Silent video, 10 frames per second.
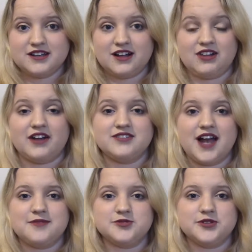a lot of
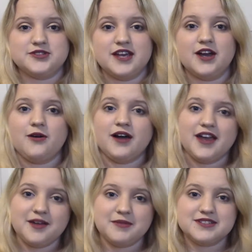times when you say, oh, I
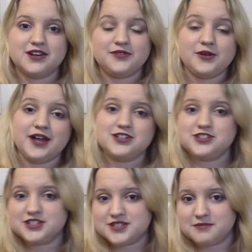hate myself, oh, that's
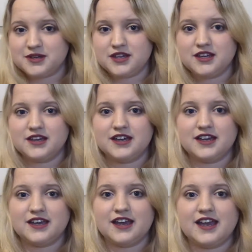just me,
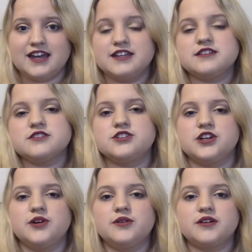it is a
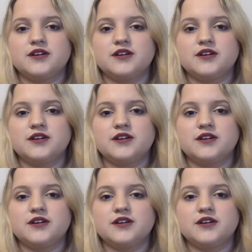joke,